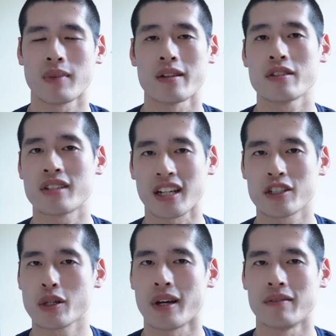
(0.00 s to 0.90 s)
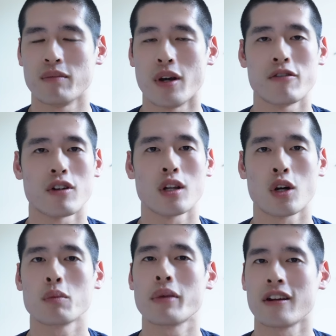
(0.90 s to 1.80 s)
and stick to it over a
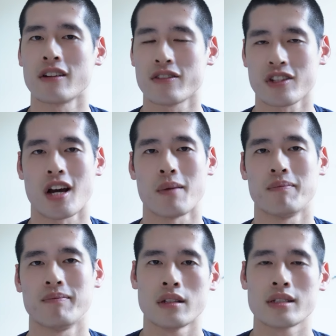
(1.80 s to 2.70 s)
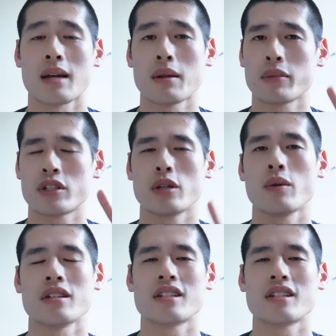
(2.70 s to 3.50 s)
long period of time. Step number two is